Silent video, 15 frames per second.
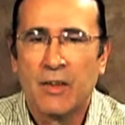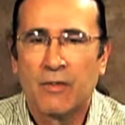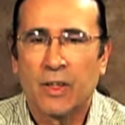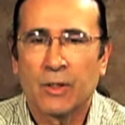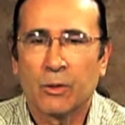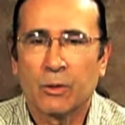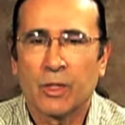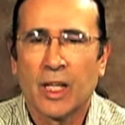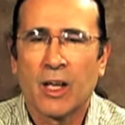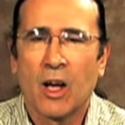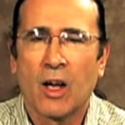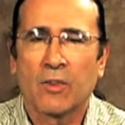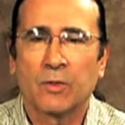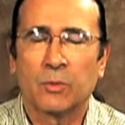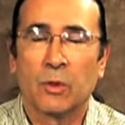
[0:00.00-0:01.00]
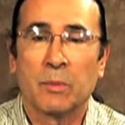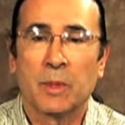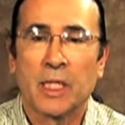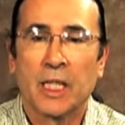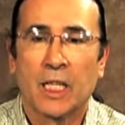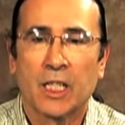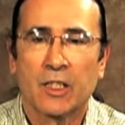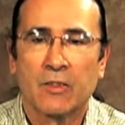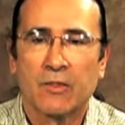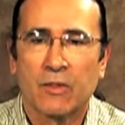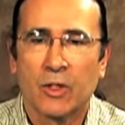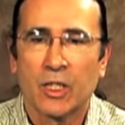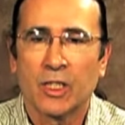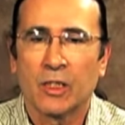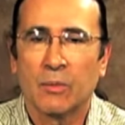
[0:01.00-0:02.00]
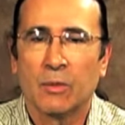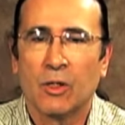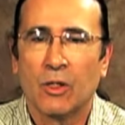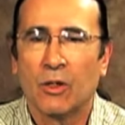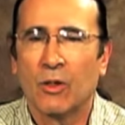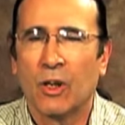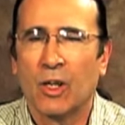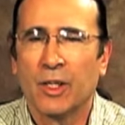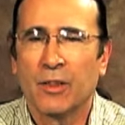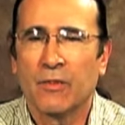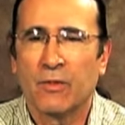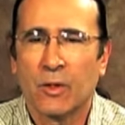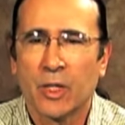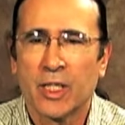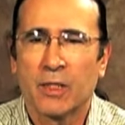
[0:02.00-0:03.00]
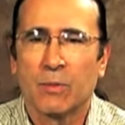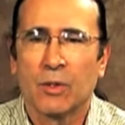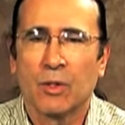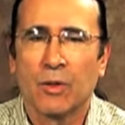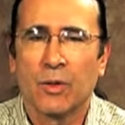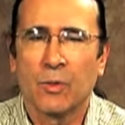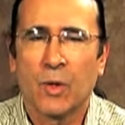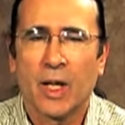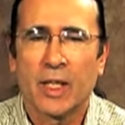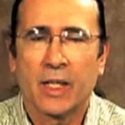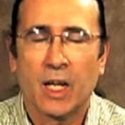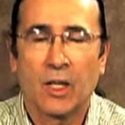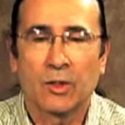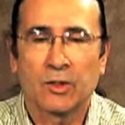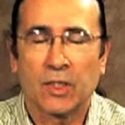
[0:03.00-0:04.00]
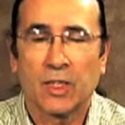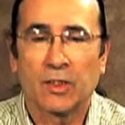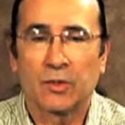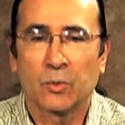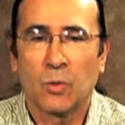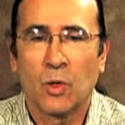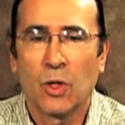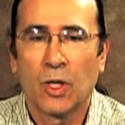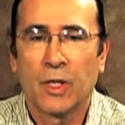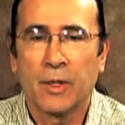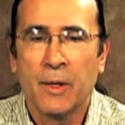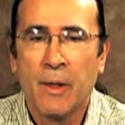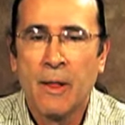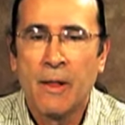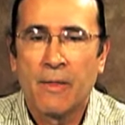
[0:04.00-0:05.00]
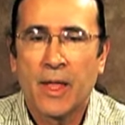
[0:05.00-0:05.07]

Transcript: Federal layoffs will be unavoidable, the White House has warned.